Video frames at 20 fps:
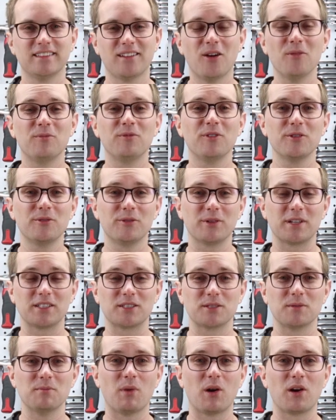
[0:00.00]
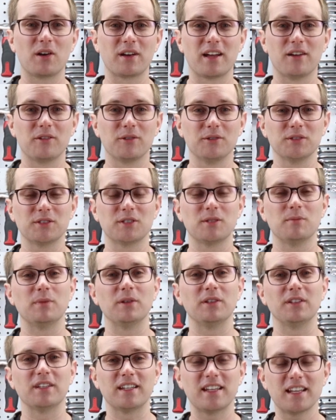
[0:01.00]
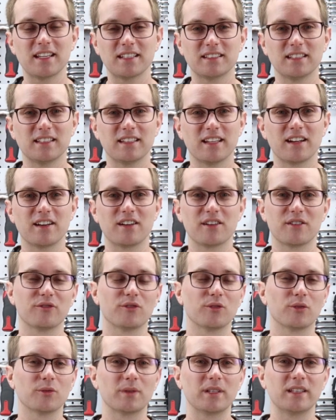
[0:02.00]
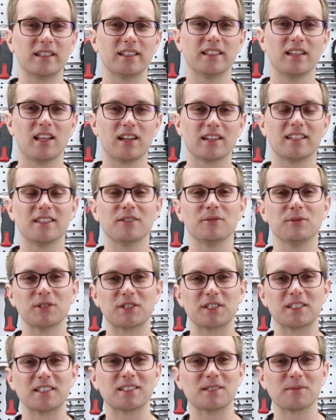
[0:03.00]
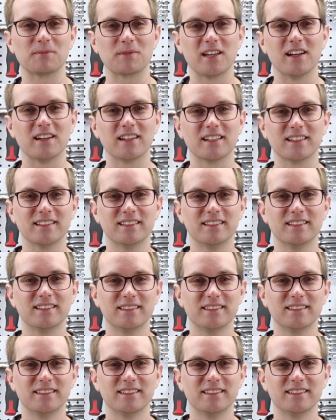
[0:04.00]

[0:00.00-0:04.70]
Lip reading: Hopefully we'll get some barred owls to build a nest in there, and if we're really lucky, we'll see some young.